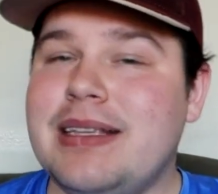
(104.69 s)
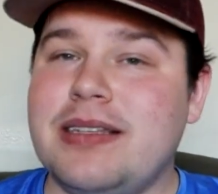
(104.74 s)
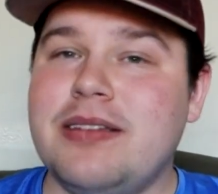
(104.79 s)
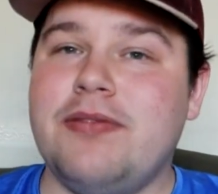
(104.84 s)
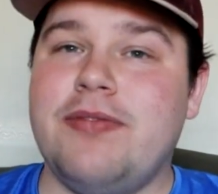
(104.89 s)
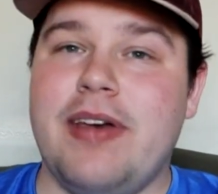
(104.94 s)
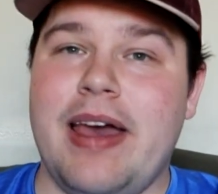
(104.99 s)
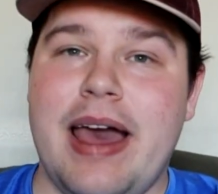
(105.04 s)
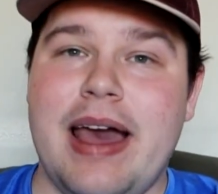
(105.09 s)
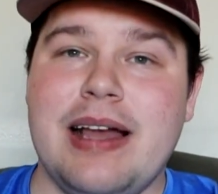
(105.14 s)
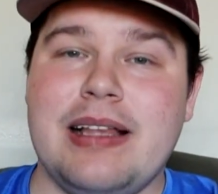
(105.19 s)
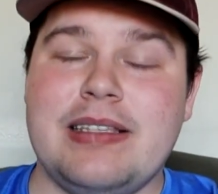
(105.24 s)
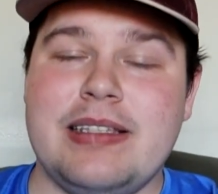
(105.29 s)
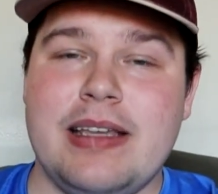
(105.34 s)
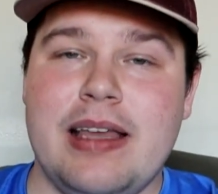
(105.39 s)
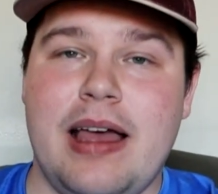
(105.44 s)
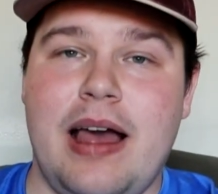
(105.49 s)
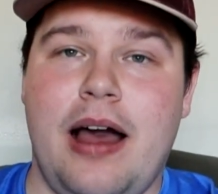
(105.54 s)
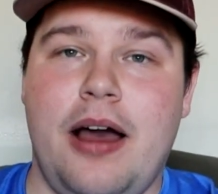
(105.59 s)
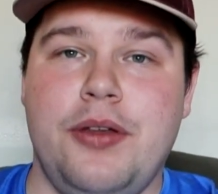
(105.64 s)
in fact,
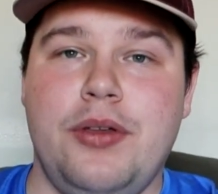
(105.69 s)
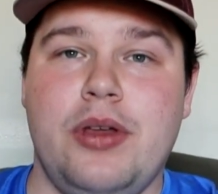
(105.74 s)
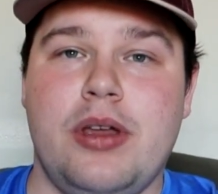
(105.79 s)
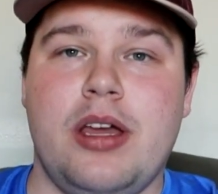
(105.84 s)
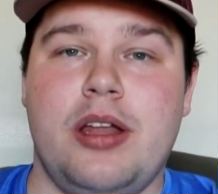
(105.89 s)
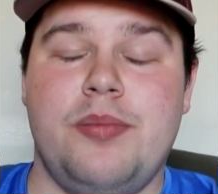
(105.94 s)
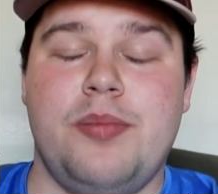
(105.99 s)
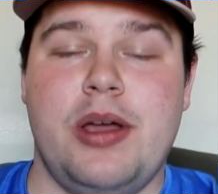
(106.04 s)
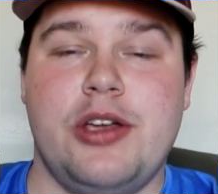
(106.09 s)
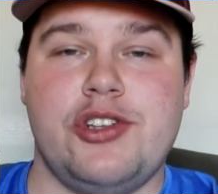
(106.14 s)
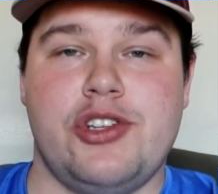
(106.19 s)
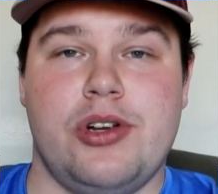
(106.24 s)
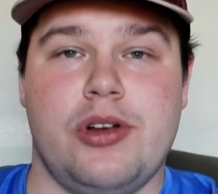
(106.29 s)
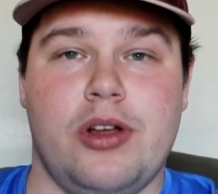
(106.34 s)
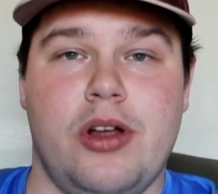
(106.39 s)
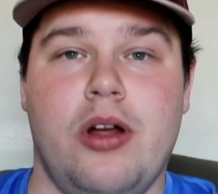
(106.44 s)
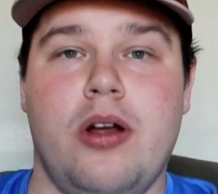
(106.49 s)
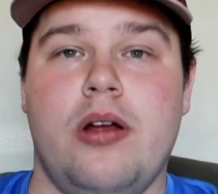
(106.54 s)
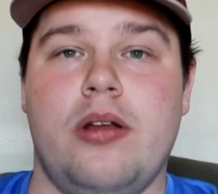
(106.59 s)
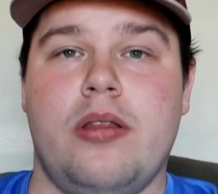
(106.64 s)
how you can measure
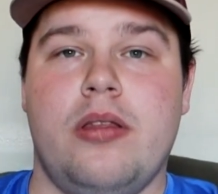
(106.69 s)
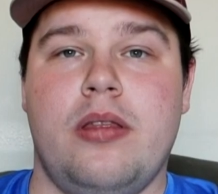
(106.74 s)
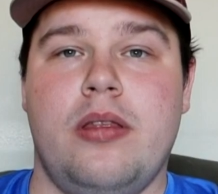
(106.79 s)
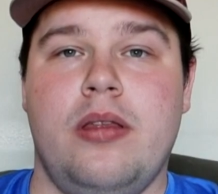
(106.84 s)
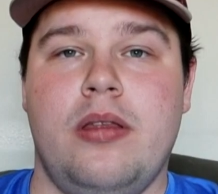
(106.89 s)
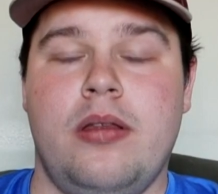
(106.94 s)
girth.